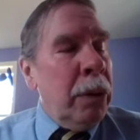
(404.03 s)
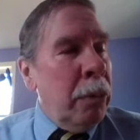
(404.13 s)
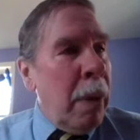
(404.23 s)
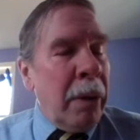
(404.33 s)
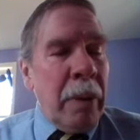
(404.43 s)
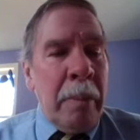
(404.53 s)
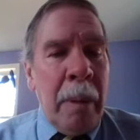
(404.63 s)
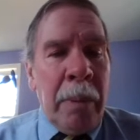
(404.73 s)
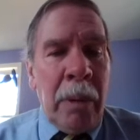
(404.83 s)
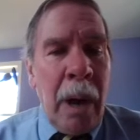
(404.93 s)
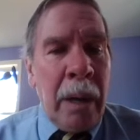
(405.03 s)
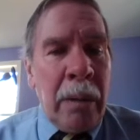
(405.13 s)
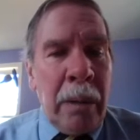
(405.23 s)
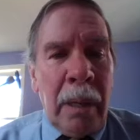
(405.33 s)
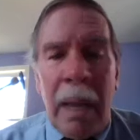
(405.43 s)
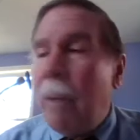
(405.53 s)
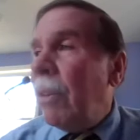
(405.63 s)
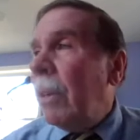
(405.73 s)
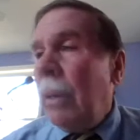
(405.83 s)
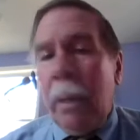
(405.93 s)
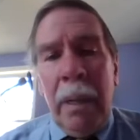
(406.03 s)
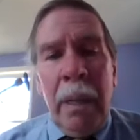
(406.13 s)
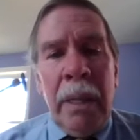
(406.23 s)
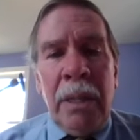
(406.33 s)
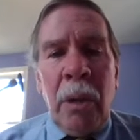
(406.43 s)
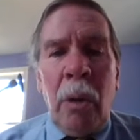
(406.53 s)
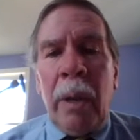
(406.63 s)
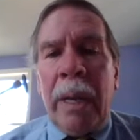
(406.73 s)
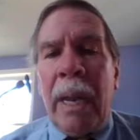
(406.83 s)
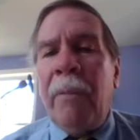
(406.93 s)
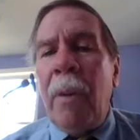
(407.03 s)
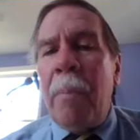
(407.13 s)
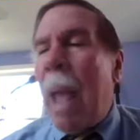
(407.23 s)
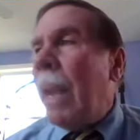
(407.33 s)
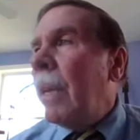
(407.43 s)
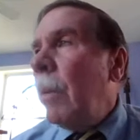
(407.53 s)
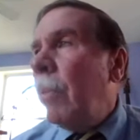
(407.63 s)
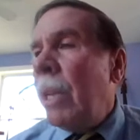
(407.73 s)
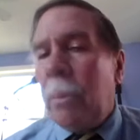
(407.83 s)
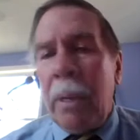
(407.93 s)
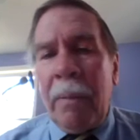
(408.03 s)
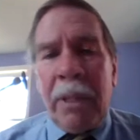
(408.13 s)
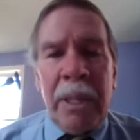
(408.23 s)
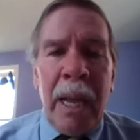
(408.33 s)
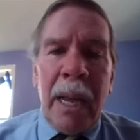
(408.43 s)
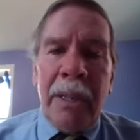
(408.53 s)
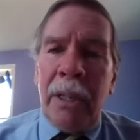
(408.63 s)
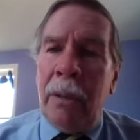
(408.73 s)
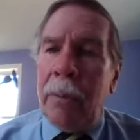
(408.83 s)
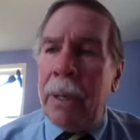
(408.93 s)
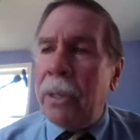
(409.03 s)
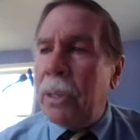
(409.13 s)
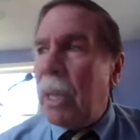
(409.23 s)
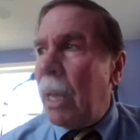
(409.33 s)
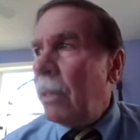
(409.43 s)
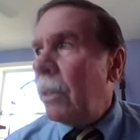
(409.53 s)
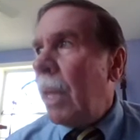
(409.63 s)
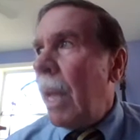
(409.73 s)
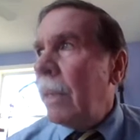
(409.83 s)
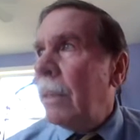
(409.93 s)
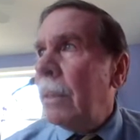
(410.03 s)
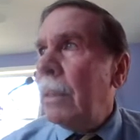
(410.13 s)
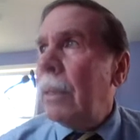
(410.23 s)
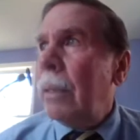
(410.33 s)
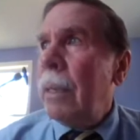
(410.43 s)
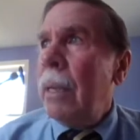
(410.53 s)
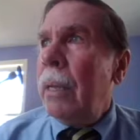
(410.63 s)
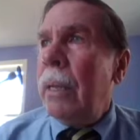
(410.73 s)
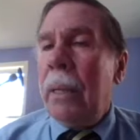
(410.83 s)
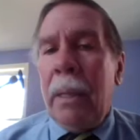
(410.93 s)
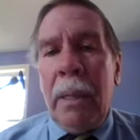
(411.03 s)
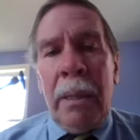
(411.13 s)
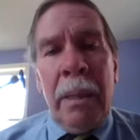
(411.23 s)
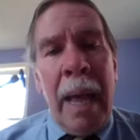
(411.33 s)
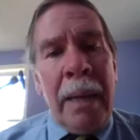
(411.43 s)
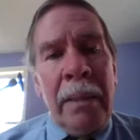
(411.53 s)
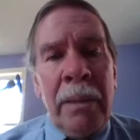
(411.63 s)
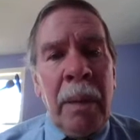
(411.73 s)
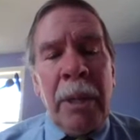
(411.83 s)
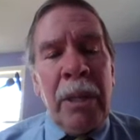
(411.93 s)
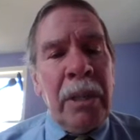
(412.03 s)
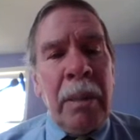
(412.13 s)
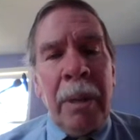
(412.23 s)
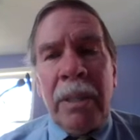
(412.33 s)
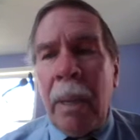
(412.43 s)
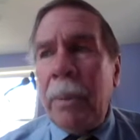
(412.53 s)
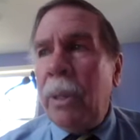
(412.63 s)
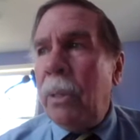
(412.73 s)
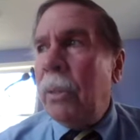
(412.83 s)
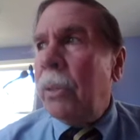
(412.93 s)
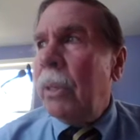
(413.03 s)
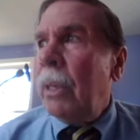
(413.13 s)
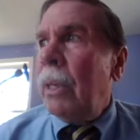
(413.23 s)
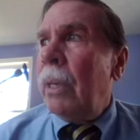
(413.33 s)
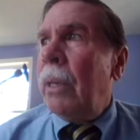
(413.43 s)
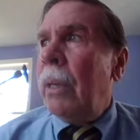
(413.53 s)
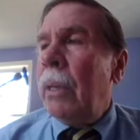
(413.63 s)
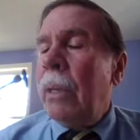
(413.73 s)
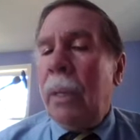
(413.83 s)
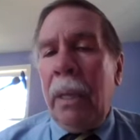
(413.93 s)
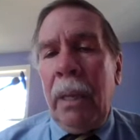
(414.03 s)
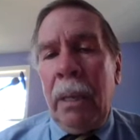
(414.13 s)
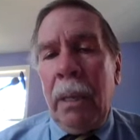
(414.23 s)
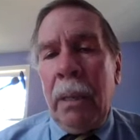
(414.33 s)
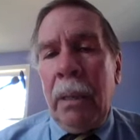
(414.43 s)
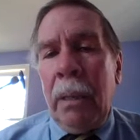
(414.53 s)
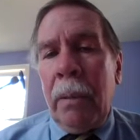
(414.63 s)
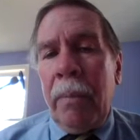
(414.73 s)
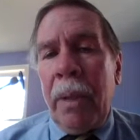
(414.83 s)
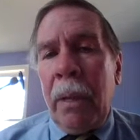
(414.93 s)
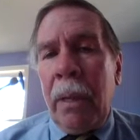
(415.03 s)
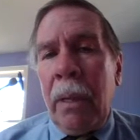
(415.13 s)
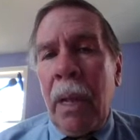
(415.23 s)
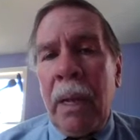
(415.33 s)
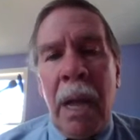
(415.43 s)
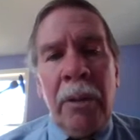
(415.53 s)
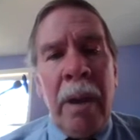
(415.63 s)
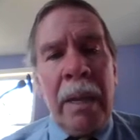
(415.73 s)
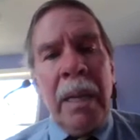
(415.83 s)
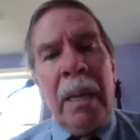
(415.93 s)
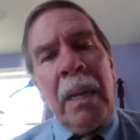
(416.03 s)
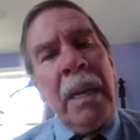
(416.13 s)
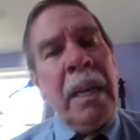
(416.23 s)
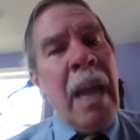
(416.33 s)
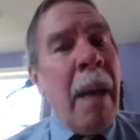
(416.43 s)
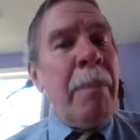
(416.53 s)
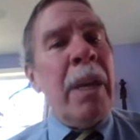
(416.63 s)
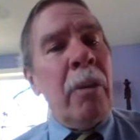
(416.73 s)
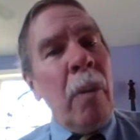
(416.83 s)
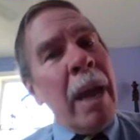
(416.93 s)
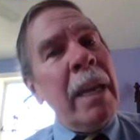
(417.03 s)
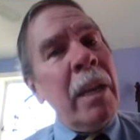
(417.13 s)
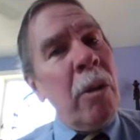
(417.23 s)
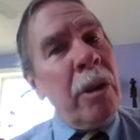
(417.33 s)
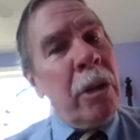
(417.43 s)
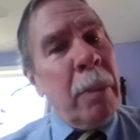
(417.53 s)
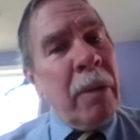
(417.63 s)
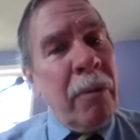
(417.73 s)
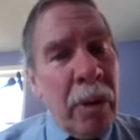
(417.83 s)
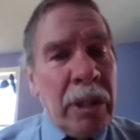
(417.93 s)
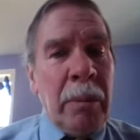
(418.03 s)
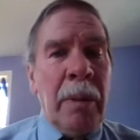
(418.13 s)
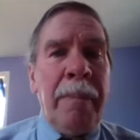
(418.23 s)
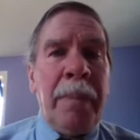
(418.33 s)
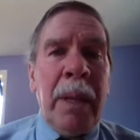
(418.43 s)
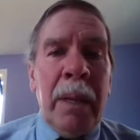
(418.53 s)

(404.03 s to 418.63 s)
You might remember Article 11, the so-called informality principle of the CISG, which says that subject to some exceptions, a contract need not be in writing in order to be enforceable